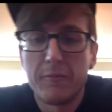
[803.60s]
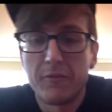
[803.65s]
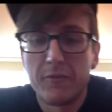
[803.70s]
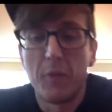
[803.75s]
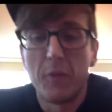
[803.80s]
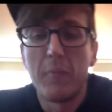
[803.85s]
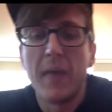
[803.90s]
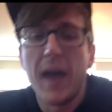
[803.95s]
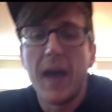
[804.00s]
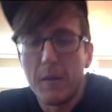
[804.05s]

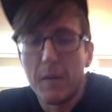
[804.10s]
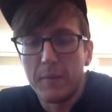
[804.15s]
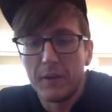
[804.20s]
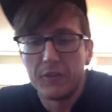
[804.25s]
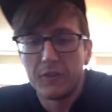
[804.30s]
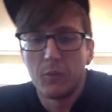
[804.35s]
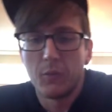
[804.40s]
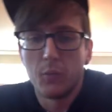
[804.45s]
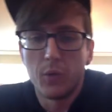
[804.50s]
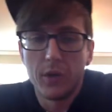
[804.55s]
from that
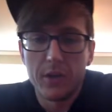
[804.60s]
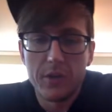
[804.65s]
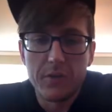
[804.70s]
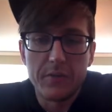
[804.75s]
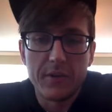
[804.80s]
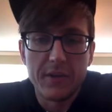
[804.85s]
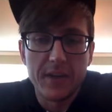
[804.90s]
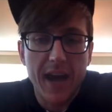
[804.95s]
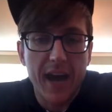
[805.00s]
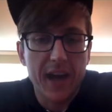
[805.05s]
based on what
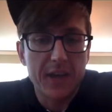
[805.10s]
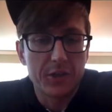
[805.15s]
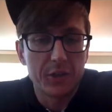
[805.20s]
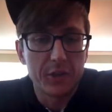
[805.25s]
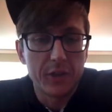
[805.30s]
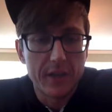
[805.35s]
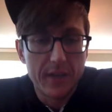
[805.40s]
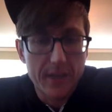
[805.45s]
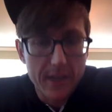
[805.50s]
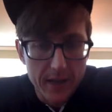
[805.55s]
you
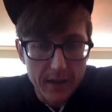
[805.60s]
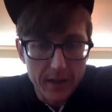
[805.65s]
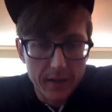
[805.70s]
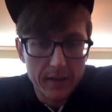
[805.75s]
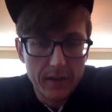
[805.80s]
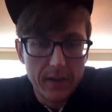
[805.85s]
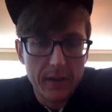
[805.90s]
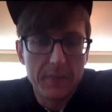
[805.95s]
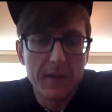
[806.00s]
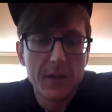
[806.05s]
actually need,
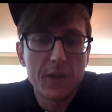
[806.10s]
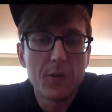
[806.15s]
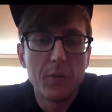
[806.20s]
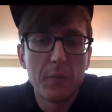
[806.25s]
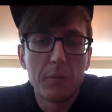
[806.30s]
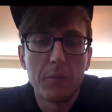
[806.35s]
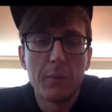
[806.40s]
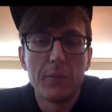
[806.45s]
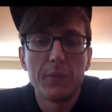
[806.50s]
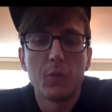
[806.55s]
and then you
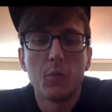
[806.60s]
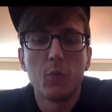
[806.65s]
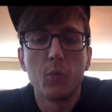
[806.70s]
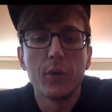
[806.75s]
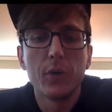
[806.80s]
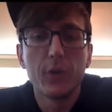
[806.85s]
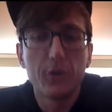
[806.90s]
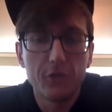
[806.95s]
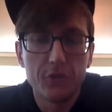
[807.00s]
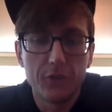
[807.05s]
implement the
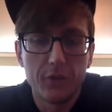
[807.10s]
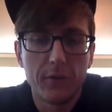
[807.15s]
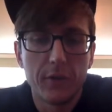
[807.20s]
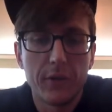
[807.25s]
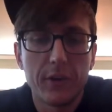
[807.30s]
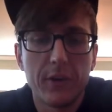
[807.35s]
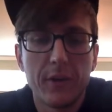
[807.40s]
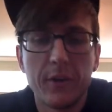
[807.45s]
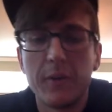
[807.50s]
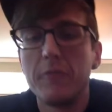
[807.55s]
real server
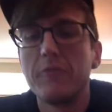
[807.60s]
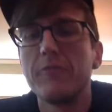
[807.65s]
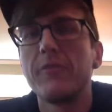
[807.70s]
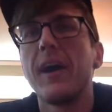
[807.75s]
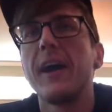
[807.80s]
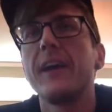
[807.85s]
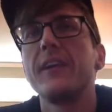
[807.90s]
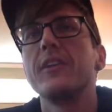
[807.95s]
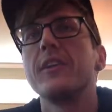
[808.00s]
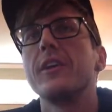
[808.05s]
code, and
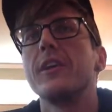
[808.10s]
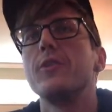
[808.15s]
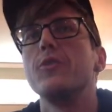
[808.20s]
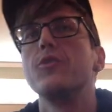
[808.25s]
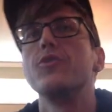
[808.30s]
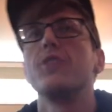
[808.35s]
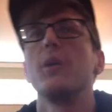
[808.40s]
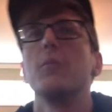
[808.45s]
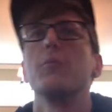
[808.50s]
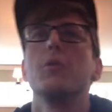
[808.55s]
finally you
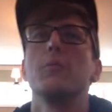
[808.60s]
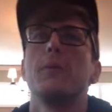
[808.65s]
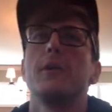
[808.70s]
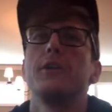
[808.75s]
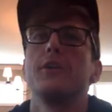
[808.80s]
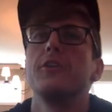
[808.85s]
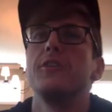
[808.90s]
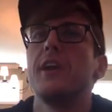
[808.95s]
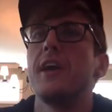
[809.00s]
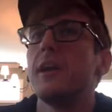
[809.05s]
stumble
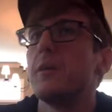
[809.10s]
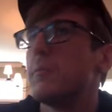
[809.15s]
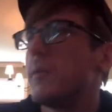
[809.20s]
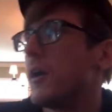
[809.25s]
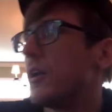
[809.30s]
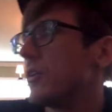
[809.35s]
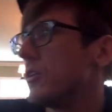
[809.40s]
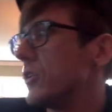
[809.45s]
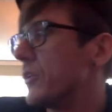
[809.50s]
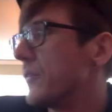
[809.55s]
upon your data
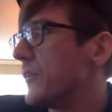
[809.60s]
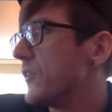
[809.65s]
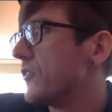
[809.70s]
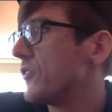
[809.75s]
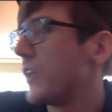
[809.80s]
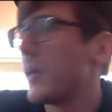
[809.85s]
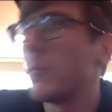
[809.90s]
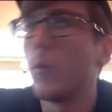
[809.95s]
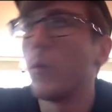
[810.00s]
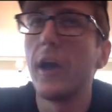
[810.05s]
model in the
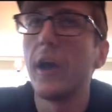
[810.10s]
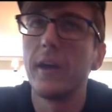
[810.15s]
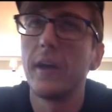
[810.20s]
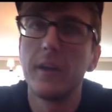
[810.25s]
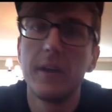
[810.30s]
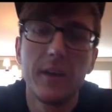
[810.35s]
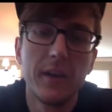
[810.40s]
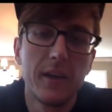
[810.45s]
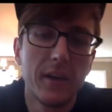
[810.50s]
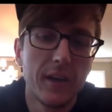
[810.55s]
same way.
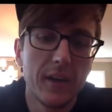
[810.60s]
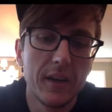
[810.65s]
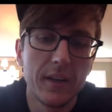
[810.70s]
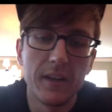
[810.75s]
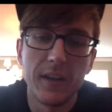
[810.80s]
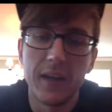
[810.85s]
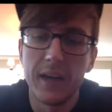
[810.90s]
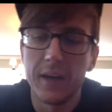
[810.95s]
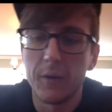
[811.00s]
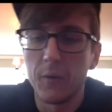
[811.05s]

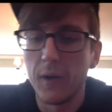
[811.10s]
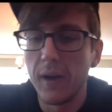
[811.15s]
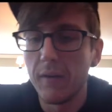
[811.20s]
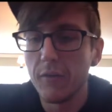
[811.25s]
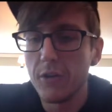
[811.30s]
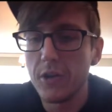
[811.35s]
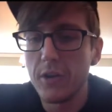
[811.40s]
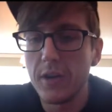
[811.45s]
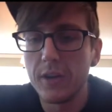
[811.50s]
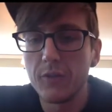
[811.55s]
Like what
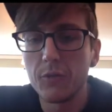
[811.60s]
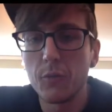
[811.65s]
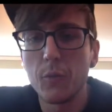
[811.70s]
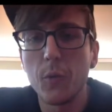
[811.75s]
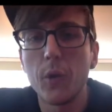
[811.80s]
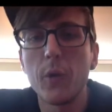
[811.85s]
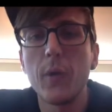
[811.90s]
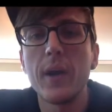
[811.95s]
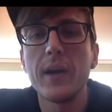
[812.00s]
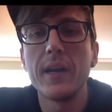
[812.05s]

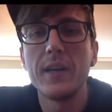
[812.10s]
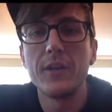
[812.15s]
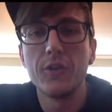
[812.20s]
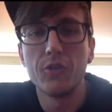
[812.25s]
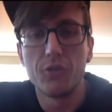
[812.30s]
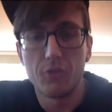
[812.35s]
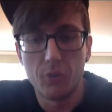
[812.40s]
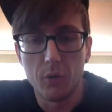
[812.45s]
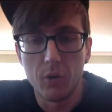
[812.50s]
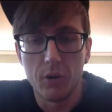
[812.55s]
do I need to
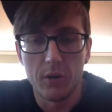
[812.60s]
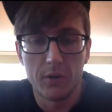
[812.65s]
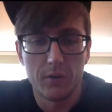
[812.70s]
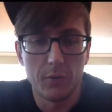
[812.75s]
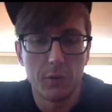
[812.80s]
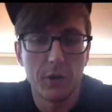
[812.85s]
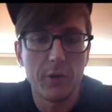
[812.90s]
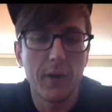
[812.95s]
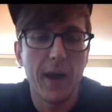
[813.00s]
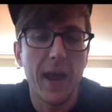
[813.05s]
store?
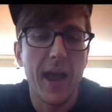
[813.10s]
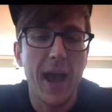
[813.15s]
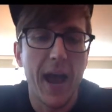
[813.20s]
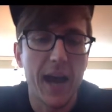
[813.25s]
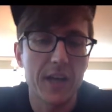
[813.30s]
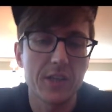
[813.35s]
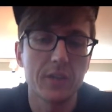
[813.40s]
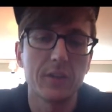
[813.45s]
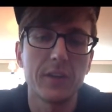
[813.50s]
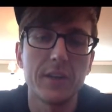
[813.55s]
What do I
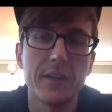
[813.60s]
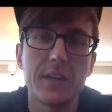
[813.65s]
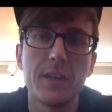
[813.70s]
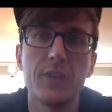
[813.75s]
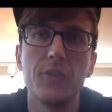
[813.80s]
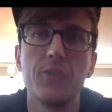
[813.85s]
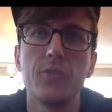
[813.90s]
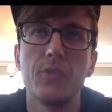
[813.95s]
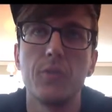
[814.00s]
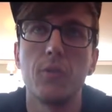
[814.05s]
actually need
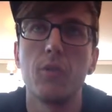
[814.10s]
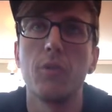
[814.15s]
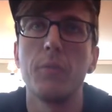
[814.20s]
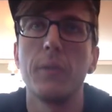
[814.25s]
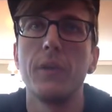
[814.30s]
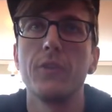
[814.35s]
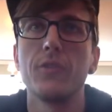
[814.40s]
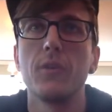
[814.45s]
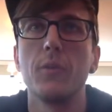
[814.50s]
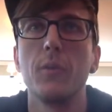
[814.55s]
to store
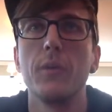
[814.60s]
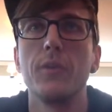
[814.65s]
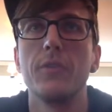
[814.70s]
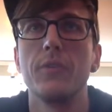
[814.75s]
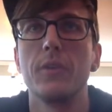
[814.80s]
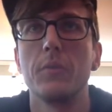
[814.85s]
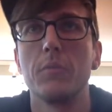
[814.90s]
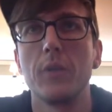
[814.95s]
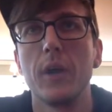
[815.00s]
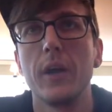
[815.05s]
based on what's
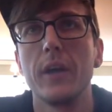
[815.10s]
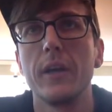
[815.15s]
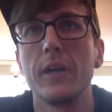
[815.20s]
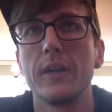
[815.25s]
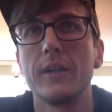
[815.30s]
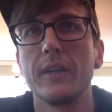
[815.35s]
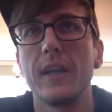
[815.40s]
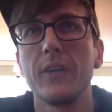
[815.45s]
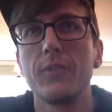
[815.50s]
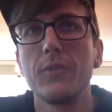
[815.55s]
in the product?
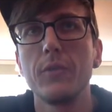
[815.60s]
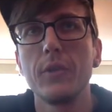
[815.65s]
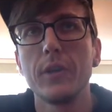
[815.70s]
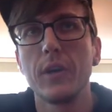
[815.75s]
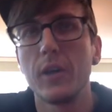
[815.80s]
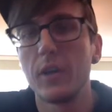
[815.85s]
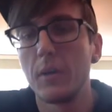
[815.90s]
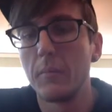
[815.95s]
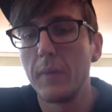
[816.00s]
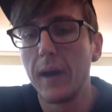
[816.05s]
That's really
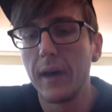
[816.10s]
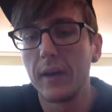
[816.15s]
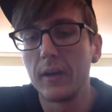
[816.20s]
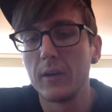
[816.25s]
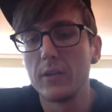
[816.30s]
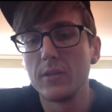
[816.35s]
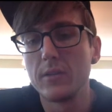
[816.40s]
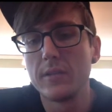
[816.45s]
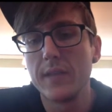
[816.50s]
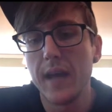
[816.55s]
all that
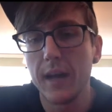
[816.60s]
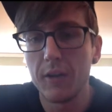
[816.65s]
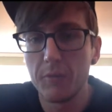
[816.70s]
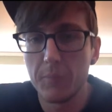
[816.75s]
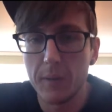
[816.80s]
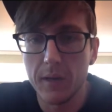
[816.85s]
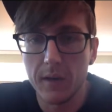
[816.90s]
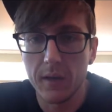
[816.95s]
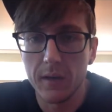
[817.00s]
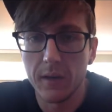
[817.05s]
matters. That's
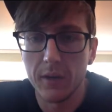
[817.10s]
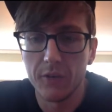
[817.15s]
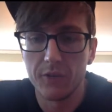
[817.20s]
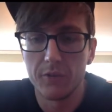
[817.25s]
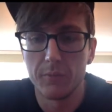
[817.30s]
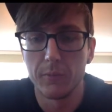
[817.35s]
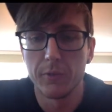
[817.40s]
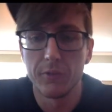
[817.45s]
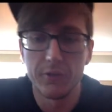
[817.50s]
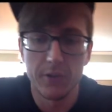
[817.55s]
being
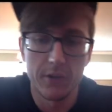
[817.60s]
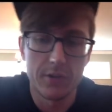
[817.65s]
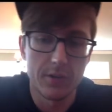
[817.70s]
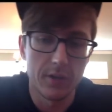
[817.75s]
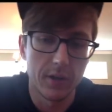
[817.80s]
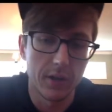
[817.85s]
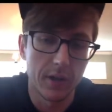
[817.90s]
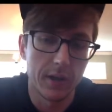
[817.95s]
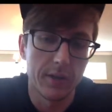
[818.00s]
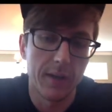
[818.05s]
customer
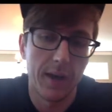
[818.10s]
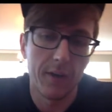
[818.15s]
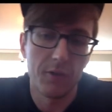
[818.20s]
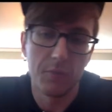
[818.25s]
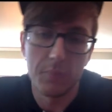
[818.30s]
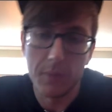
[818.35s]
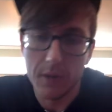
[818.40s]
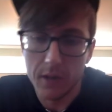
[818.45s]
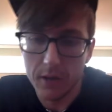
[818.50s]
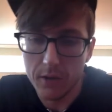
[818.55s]
centric and that's
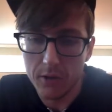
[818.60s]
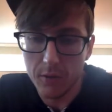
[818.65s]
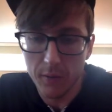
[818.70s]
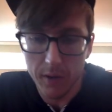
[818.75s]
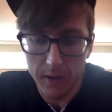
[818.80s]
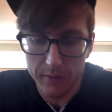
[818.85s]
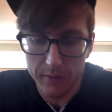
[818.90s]
being UI